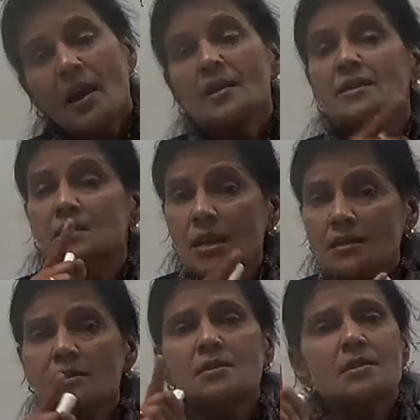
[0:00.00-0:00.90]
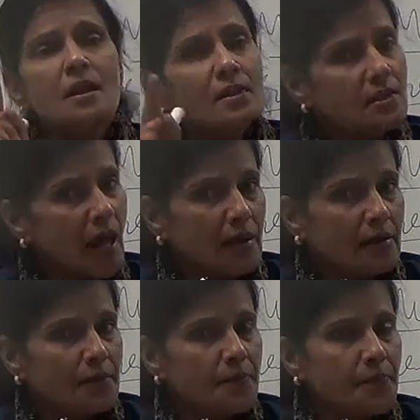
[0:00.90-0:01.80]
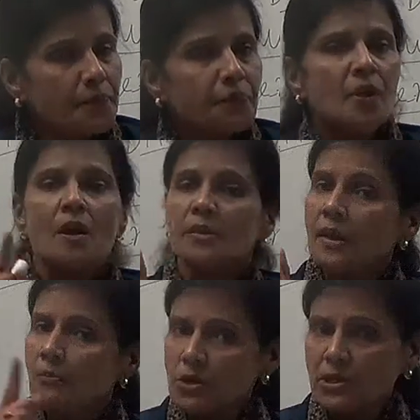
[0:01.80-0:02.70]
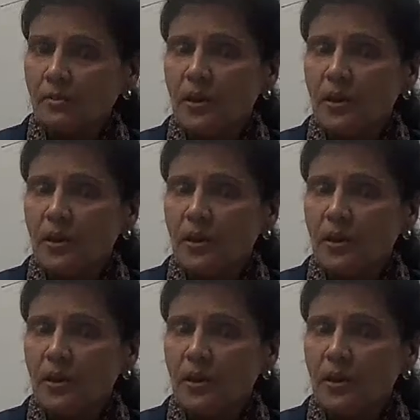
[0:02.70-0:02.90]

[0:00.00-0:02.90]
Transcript: Since then, the Muslim